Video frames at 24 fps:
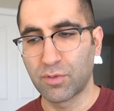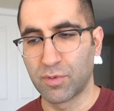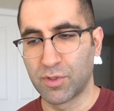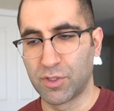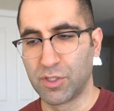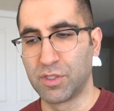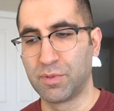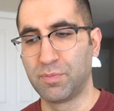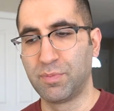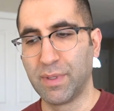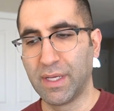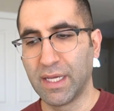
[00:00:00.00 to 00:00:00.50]
which
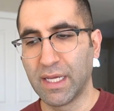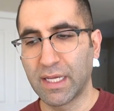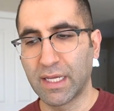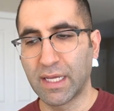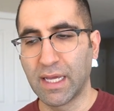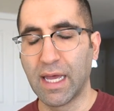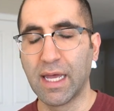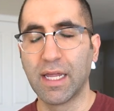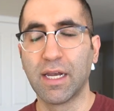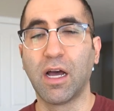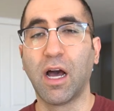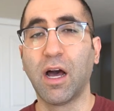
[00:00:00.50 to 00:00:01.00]
is big,
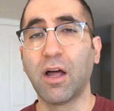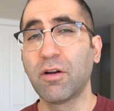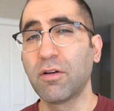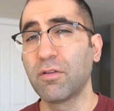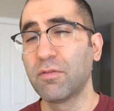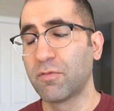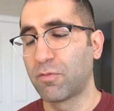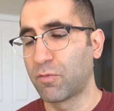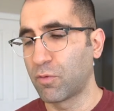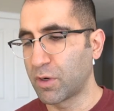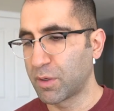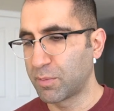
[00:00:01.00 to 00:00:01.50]
and
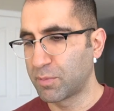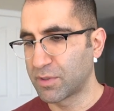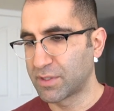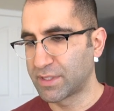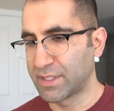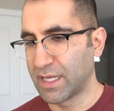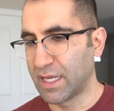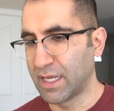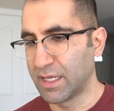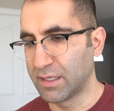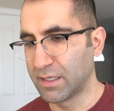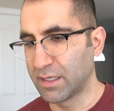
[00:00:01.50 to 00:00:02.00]

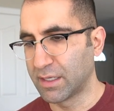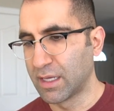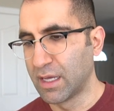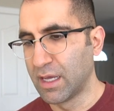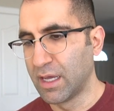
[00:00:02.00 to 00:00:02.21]
140%